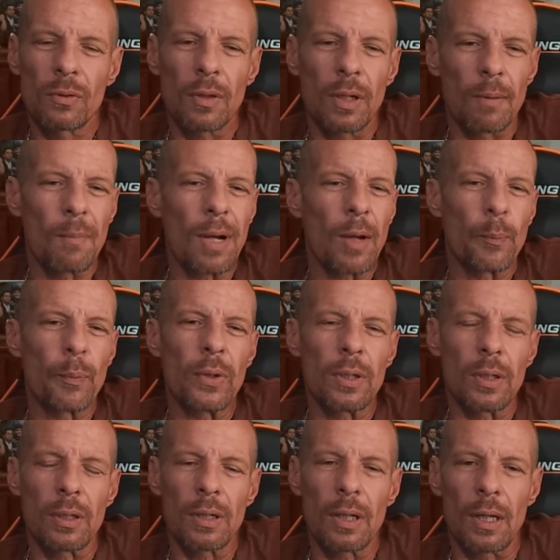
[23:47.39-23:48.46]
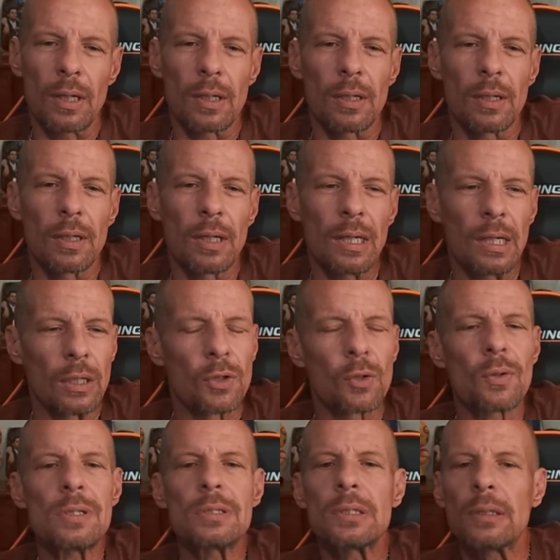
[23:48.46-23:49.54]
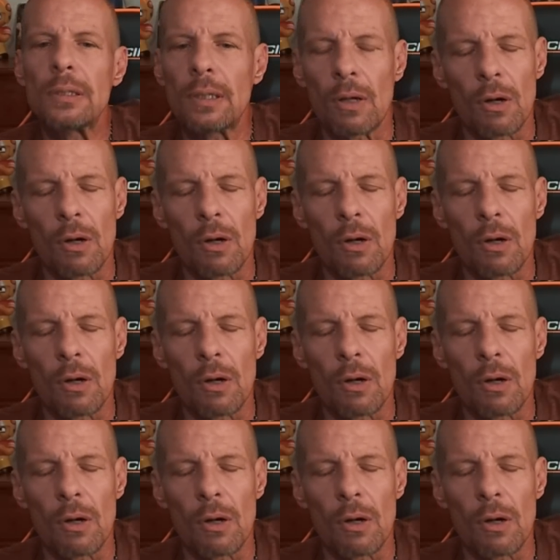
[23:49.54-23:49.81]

in my opinion, and increasingly